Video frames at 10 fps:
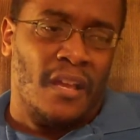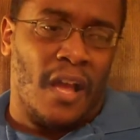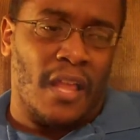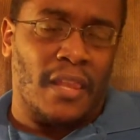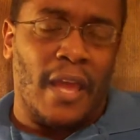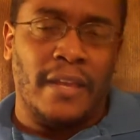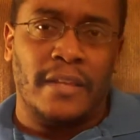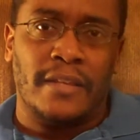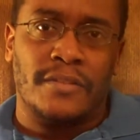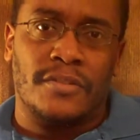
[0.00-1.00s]
I
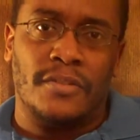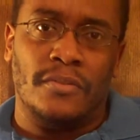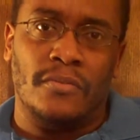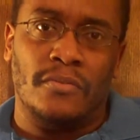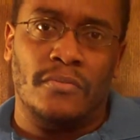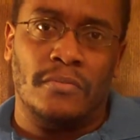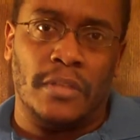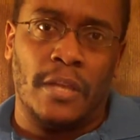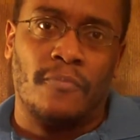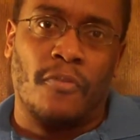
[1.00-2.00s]
liken it to
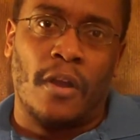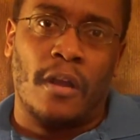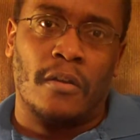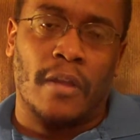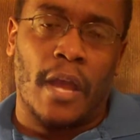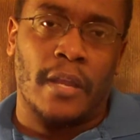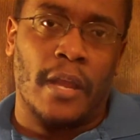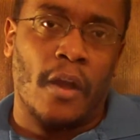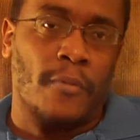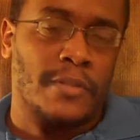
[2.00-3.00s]
Leapfrog, how they
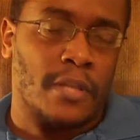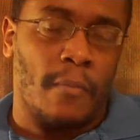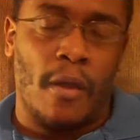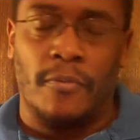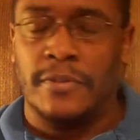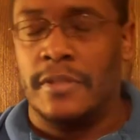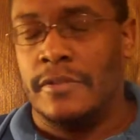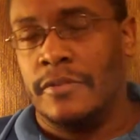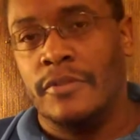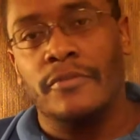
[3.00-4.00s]
always come out with
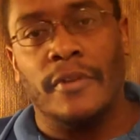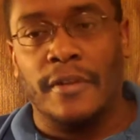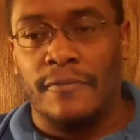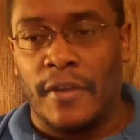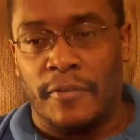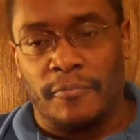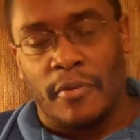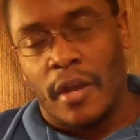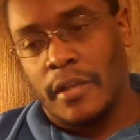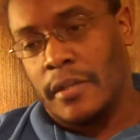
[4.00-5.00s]
these new innovative
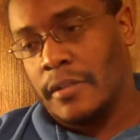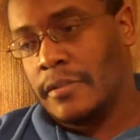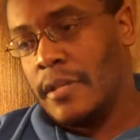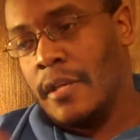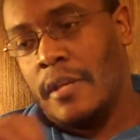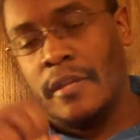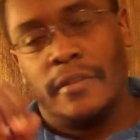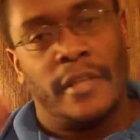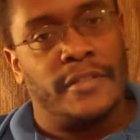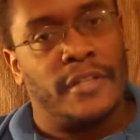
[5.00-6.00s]
products.
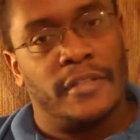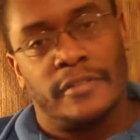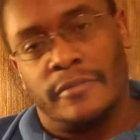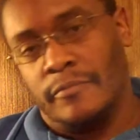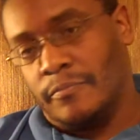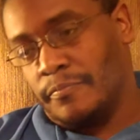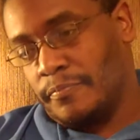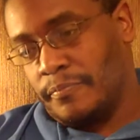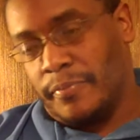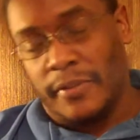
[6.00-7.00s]
They just
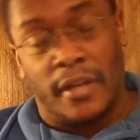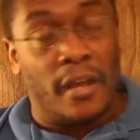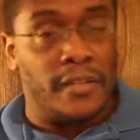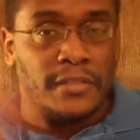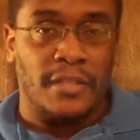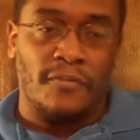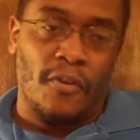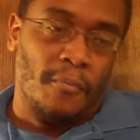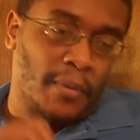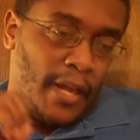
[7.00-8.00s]
put all this stuff
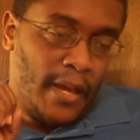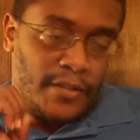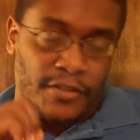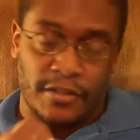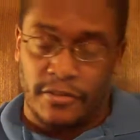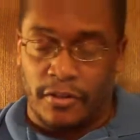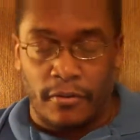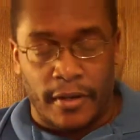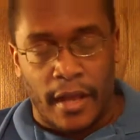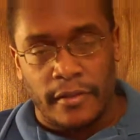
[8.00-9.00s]
on blast, just
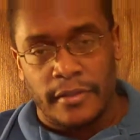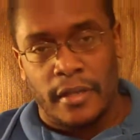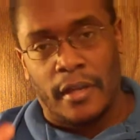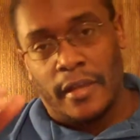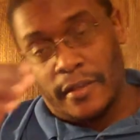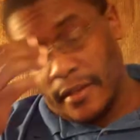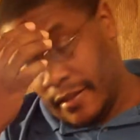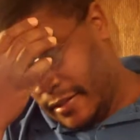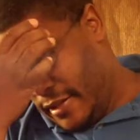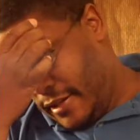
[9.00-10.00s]
throw it out there, and
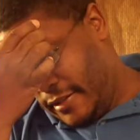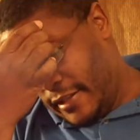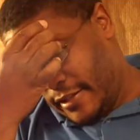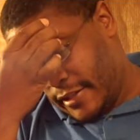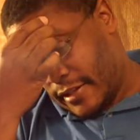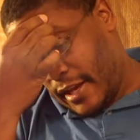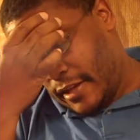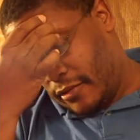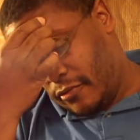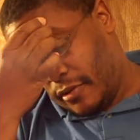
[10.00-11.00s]
then they just
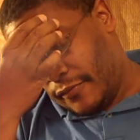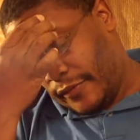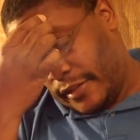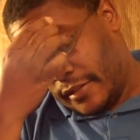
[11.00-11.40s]
kind of orphan it.